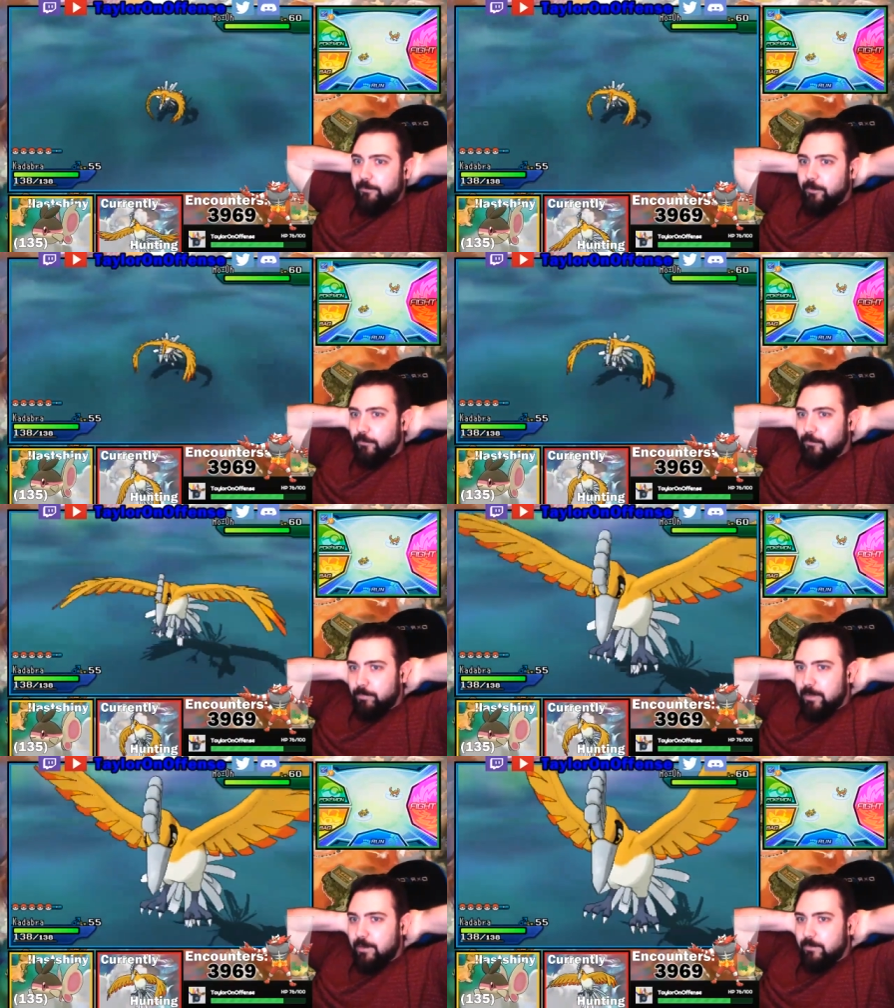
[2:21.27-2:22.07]

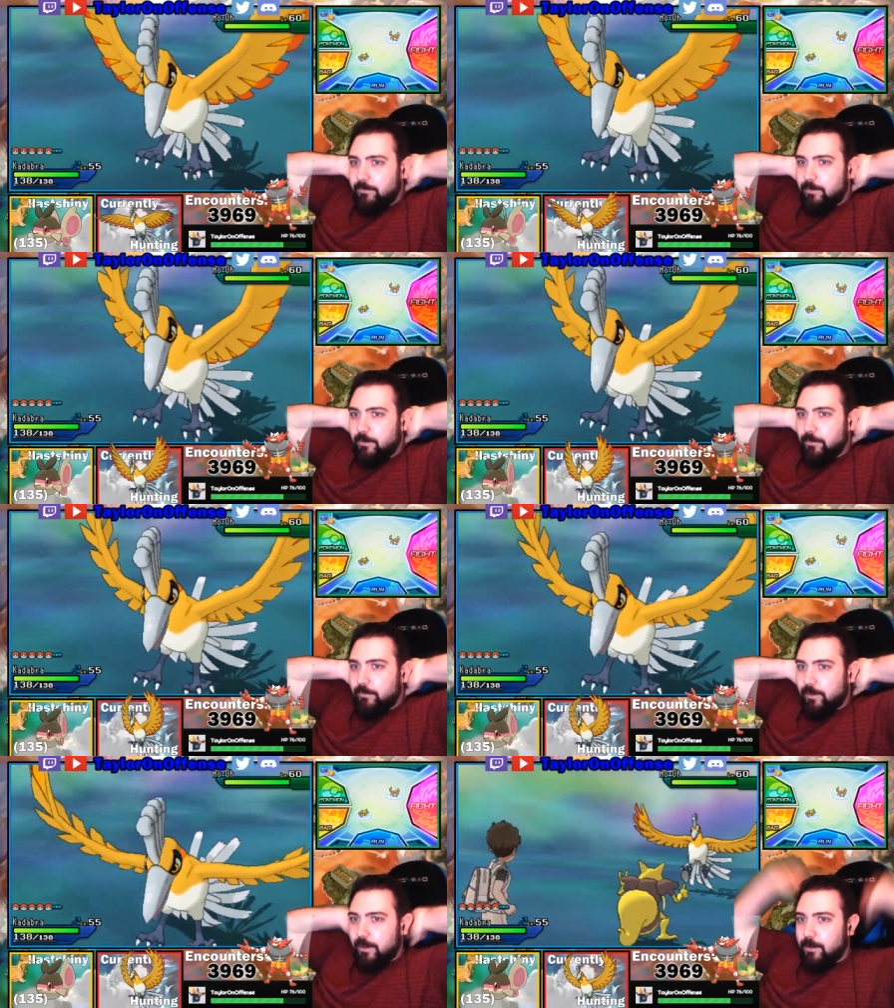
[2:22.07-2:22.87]
silver-beaked,
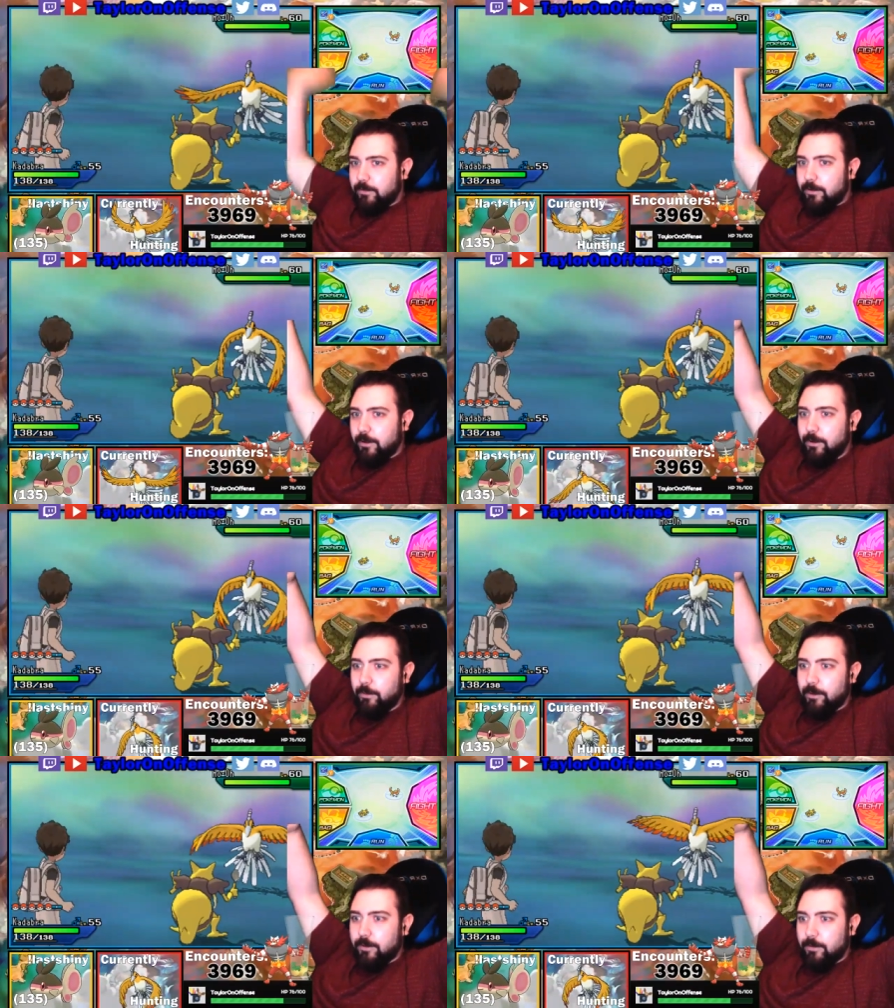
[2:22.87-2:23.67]
silver-tailed
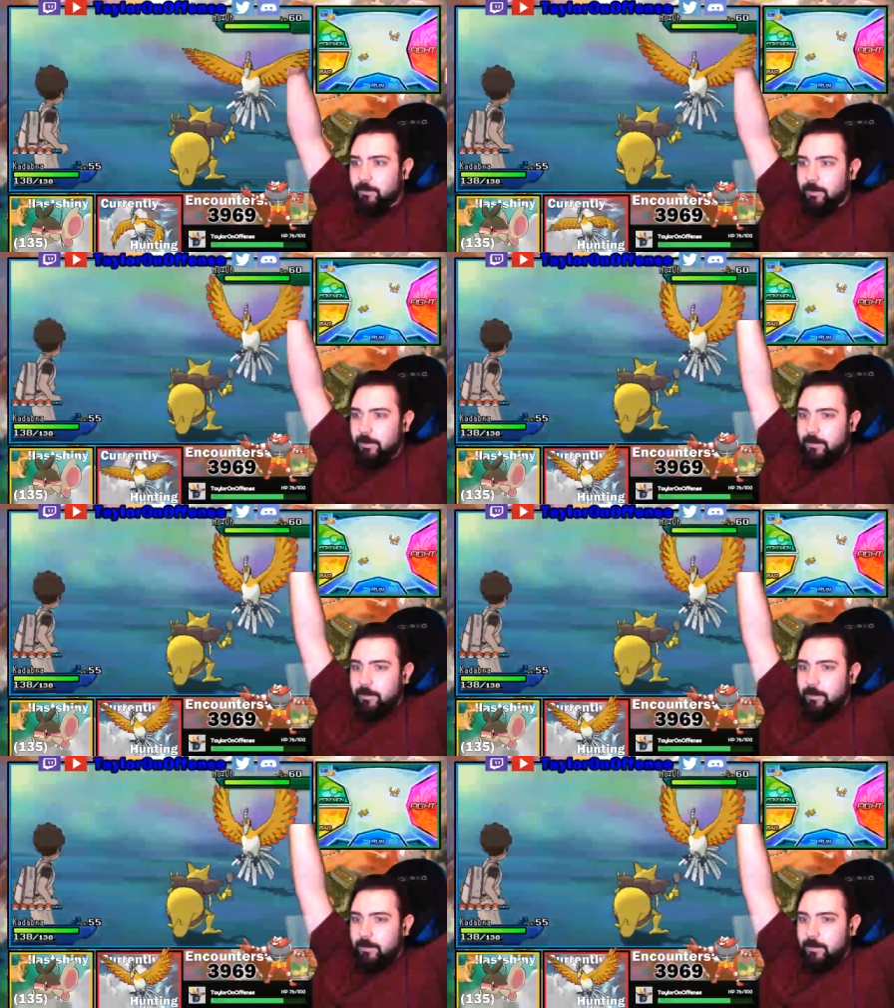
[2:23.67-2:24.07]
Ho-Oh!